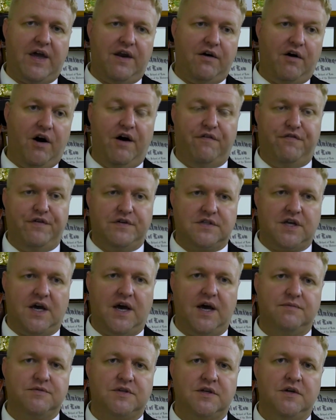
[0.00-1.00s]
and
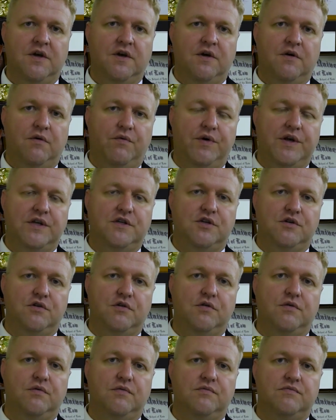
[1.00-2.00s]
oftentimes we
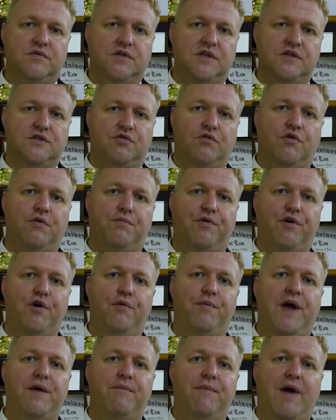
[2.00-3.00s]
do these sort of
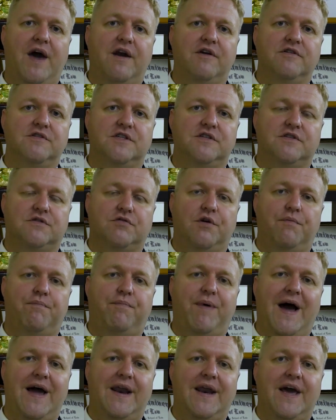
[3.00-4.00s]
probate matters, these sort of
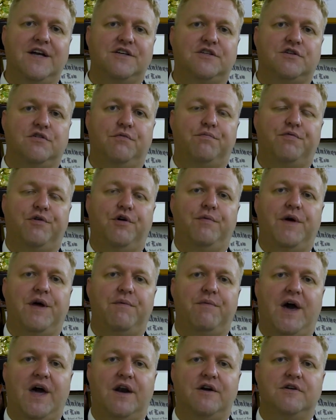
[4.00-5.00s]
binational
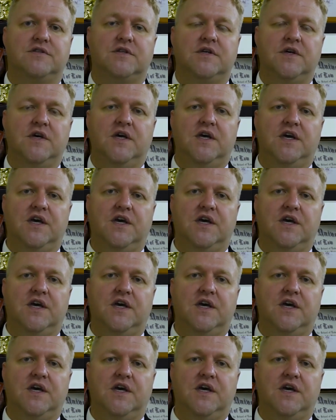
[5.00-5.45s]
probate matters,